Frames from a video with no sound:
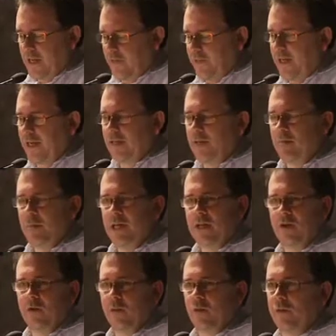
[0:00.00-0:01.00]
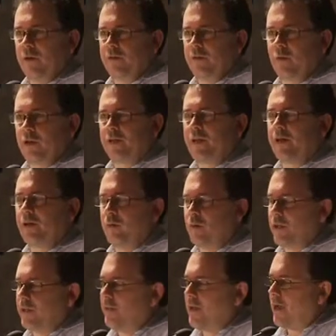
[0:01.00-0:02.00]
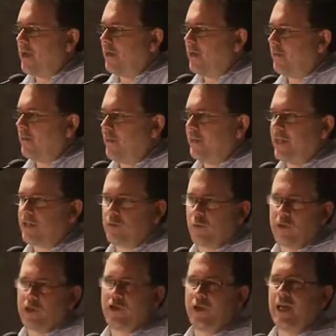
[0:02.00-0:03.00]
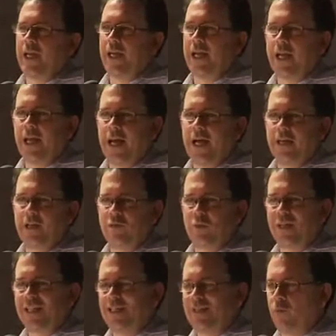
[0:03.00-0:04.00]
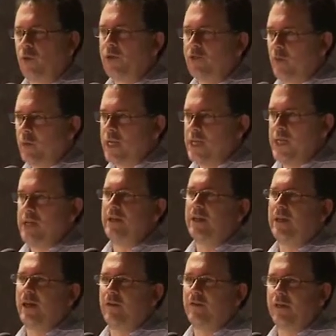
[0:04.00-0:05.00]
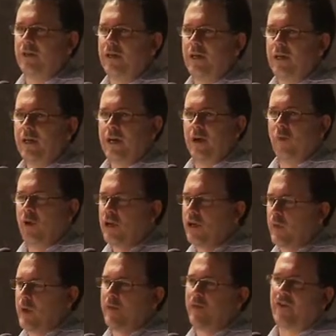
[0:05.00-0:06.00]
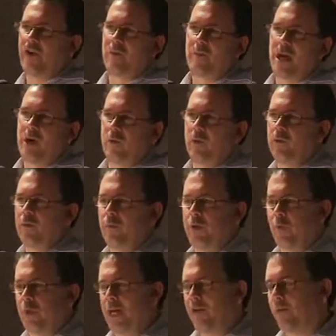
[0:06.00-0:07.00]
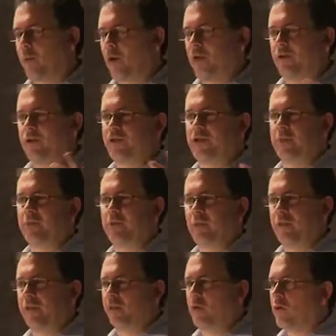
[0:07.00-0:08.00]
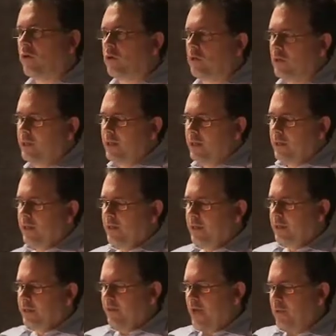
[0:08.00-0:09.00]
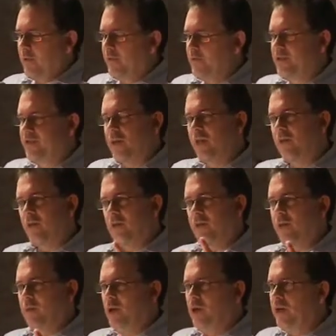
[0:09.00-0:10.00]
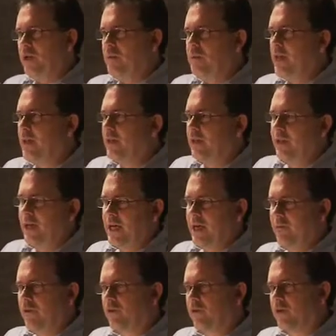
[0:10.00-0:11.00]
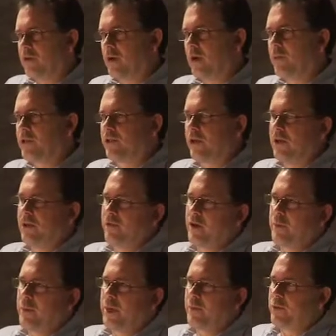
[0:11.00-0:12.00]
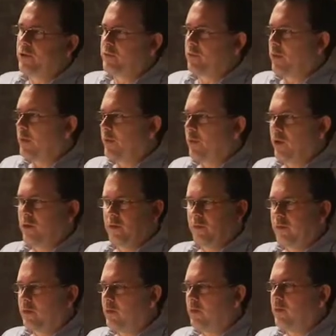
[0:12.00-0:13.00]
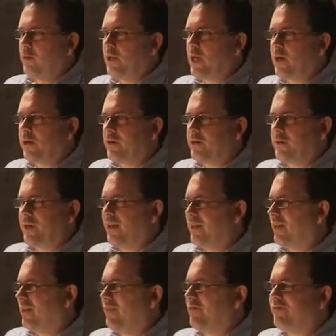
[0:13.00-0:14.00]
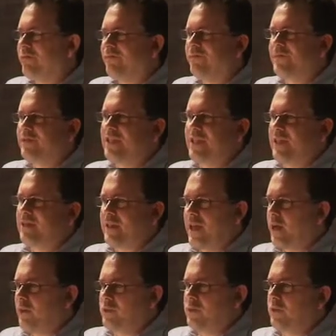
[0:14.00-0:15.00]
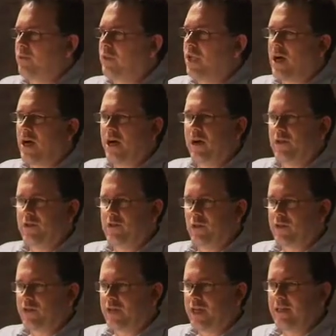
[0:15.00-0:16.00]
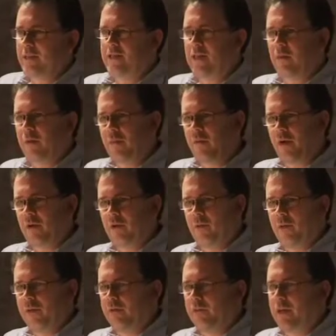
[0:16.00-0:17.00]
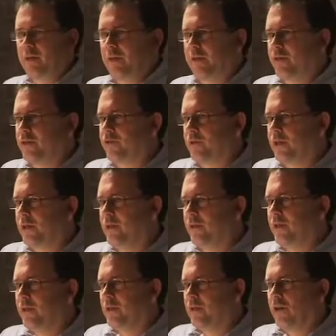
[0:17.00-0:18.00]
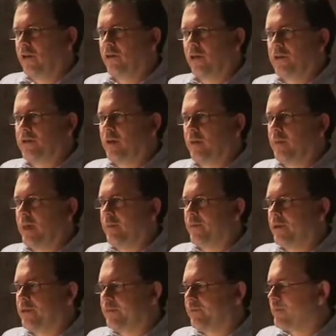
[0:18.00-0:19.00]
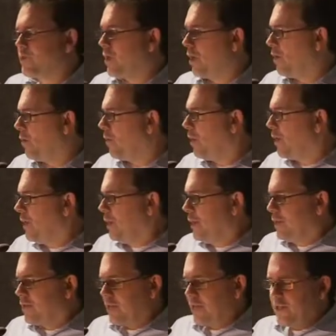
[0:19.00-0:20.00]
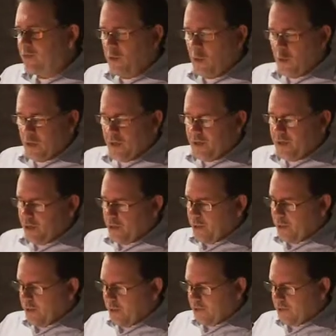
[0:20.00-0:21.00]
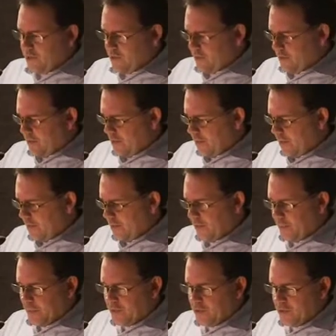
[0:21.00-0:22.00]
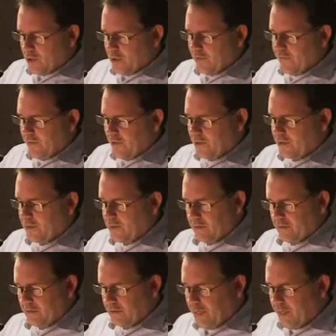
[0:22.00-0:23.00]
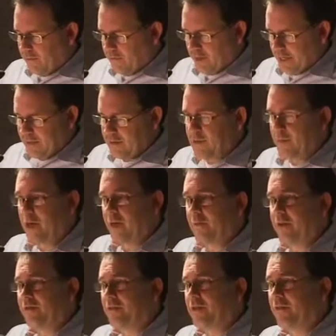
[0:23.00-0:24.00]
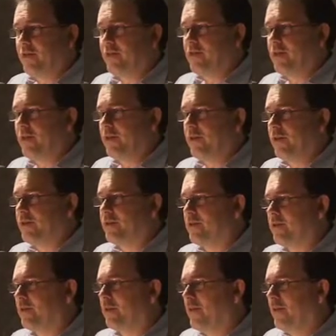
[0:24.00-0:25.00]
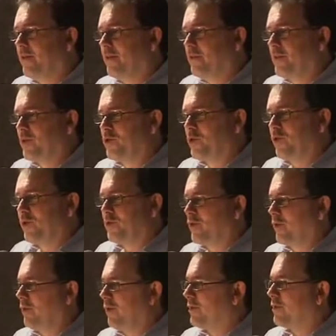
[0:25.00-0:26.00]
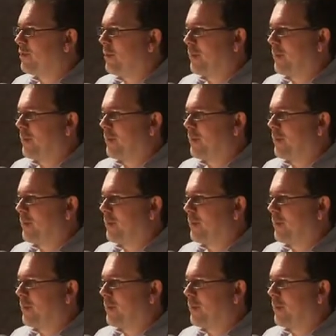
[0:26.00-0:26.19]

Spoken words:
I think in the media world, we're terrible at that. And I think that's what we're trying to get at is what do we need to cover and what can we farm out? Well, we have partnerships with local, in fact, we have this thing called the Community Media Lab across almost all of our papers where we partner with local bloggers. We, I think, have 6,000 blogs or sites that we partner with around the country across our papers. So that's what we're doing, and that's just my Jodie Foster-like rant about my 17 years in digital journalism.